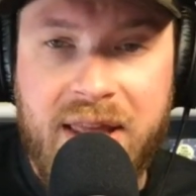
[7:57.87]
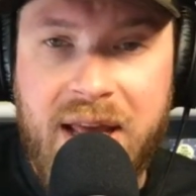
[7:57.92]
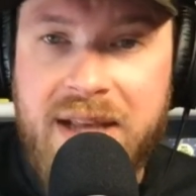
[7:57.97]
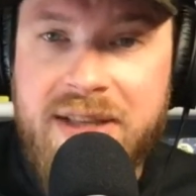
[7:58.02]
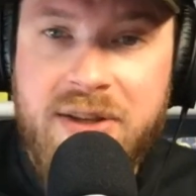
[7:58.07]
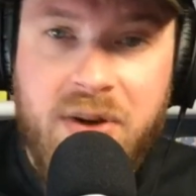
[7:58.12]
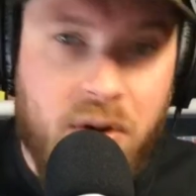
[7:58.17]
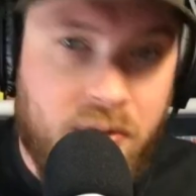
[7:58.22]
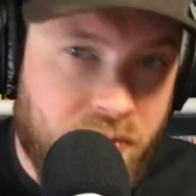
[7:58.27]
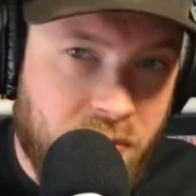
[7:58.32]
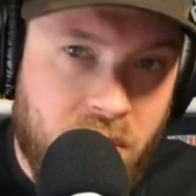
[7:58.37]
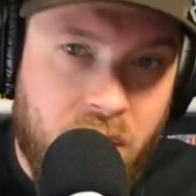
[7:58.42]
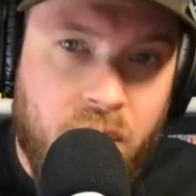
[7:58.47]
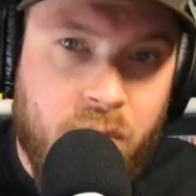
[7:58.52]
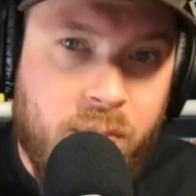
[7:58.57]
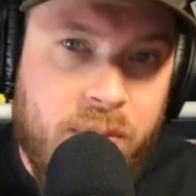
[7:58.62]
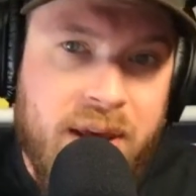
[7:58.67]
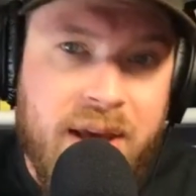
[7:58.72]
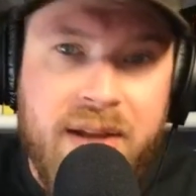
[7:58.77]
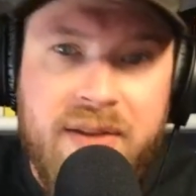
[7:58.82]
That's an overall
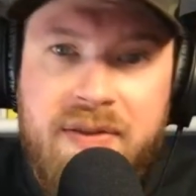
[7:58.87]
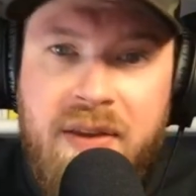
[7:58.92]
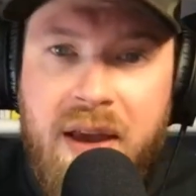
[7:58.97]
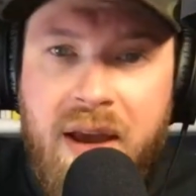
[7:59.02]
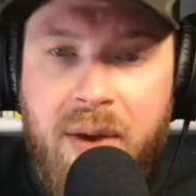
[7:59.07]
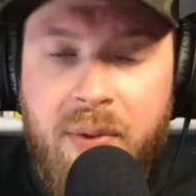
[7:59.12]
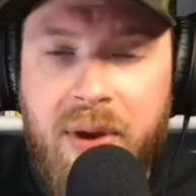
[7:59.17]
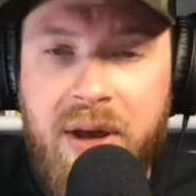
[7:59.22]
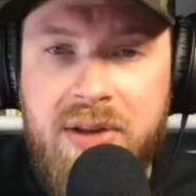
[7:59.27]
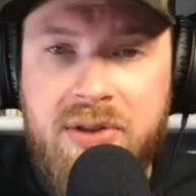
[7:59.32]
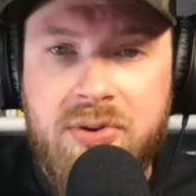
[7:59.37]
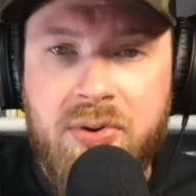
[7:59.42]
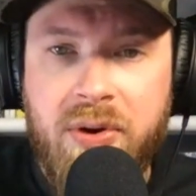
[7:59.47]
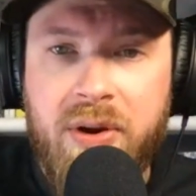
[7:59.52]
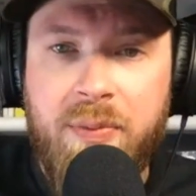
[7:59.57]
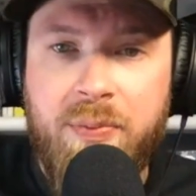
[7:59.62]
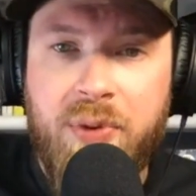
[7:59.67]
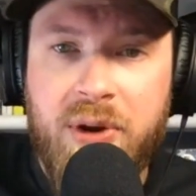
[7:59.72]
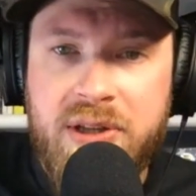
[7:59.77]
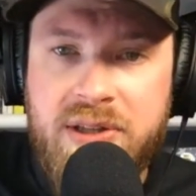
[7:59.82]
weekend takeaway. Is
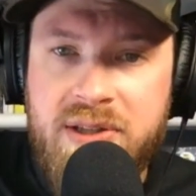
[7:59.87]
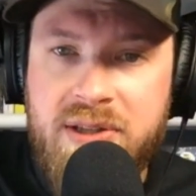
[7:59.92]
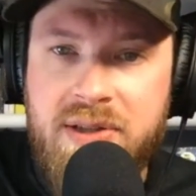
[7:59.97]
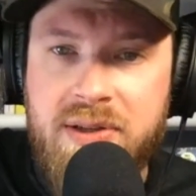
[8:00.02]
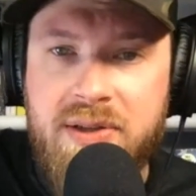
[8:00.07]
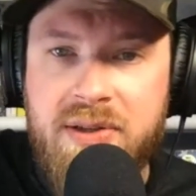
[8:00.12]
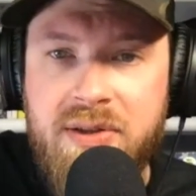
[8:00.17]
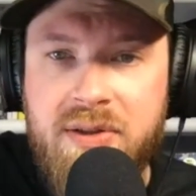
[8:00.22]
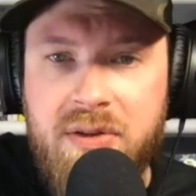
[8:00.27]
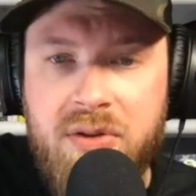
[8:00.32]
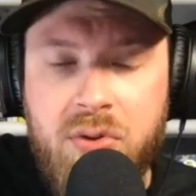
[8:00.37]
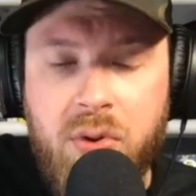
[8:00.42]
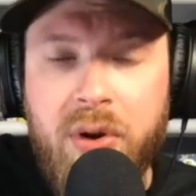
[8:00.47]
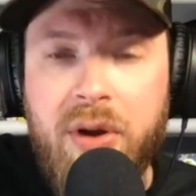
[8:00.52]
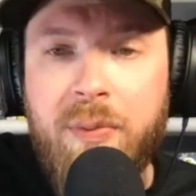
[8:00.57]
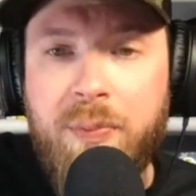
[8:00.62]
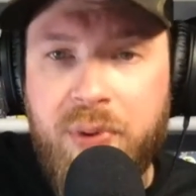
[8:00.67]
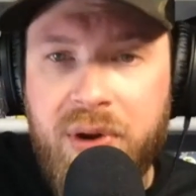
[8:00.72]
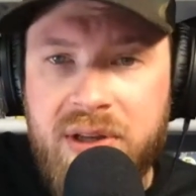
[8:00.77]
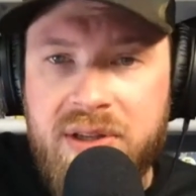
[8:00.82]

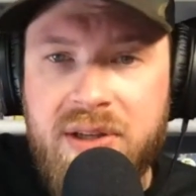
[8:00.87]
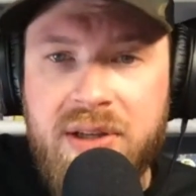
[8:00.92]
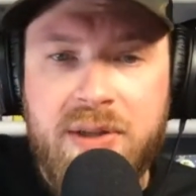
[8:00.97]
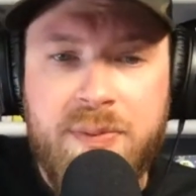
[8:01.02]
Torian Prince's